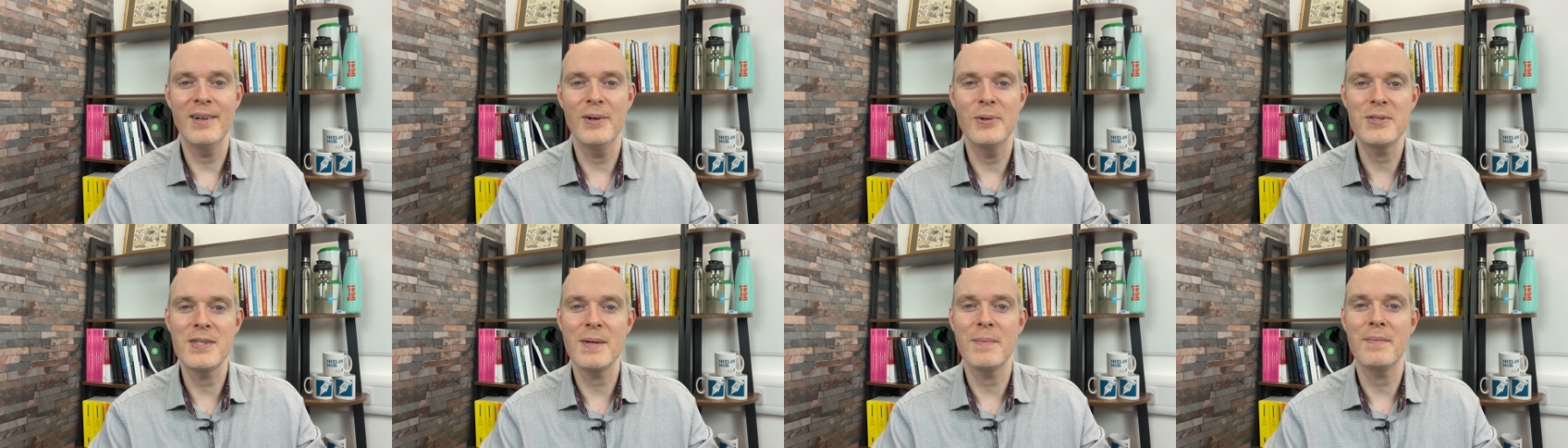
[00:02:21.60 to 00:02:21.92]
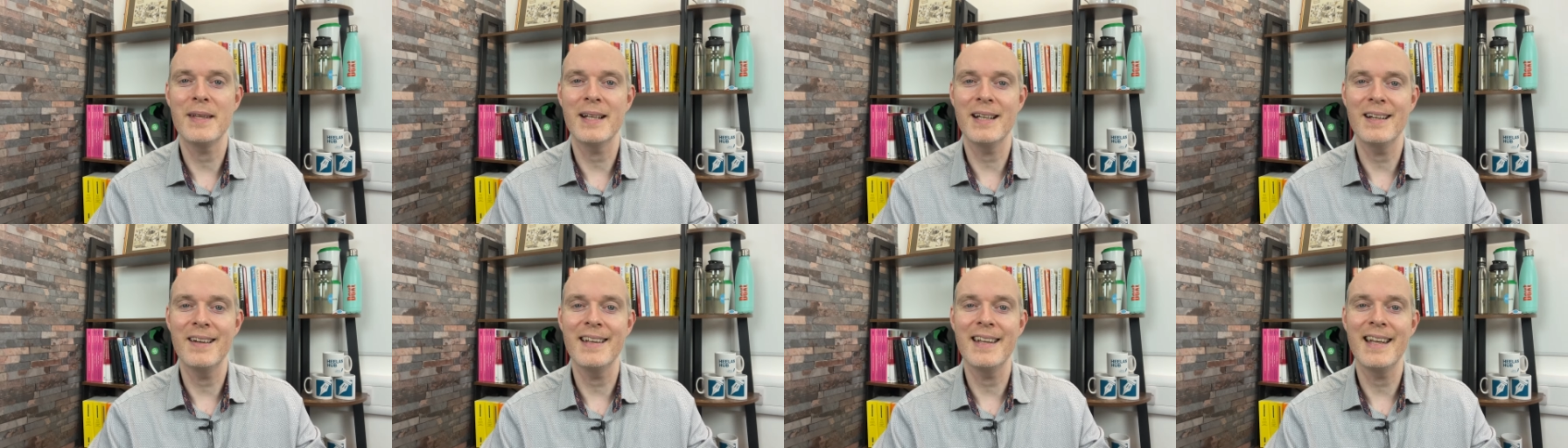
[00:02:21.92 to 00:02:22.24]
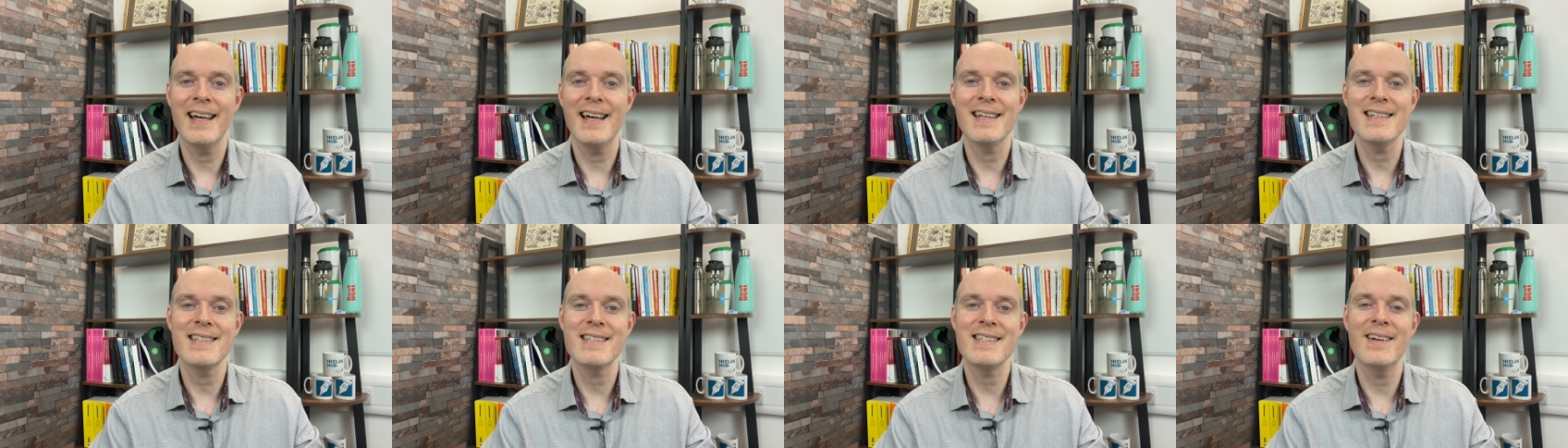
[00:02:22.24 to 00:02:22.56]
or something like
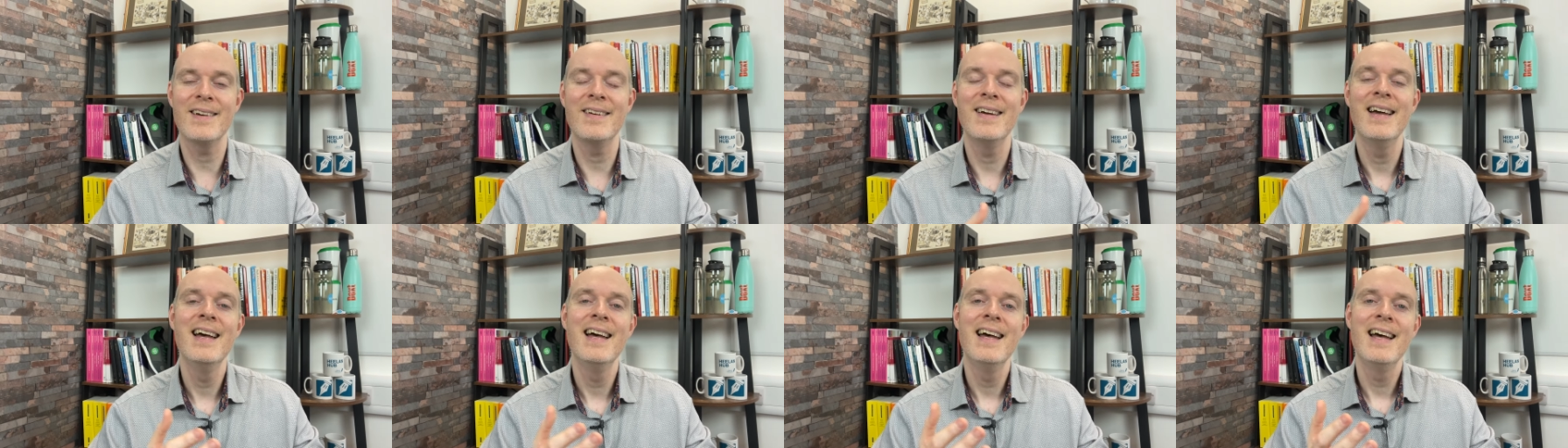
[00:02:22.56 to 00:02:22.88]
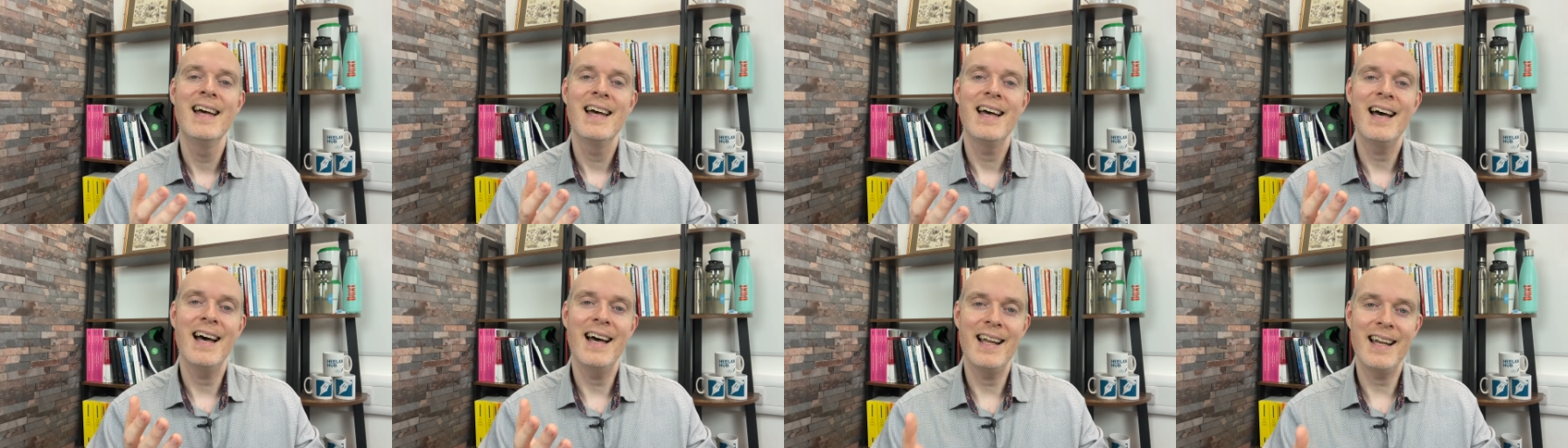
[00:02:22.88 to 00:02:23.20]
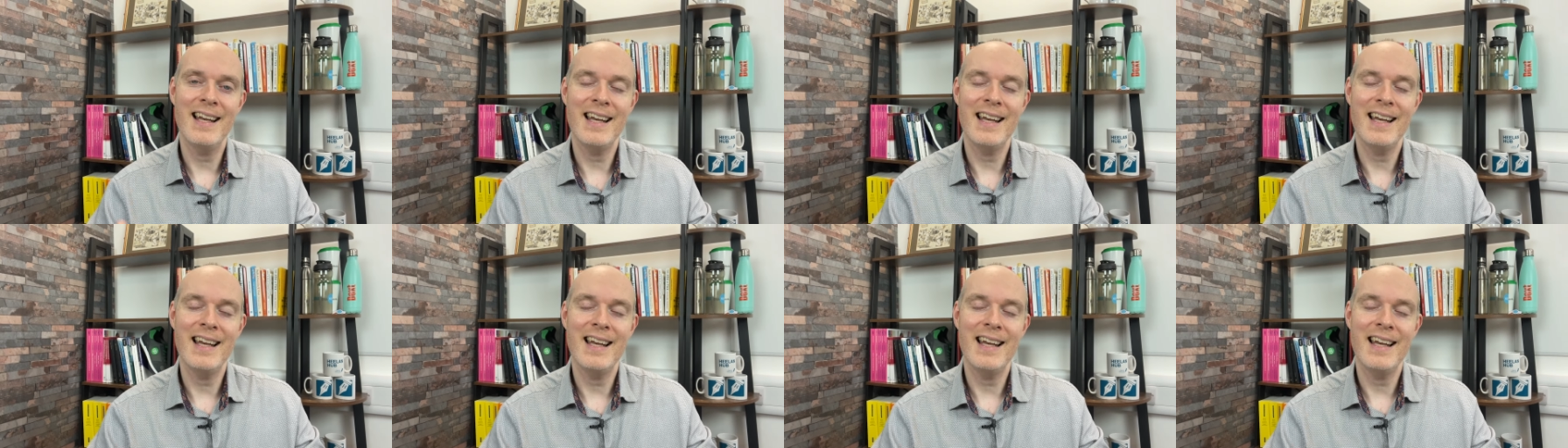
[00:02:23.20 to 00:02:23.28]
that. So uh,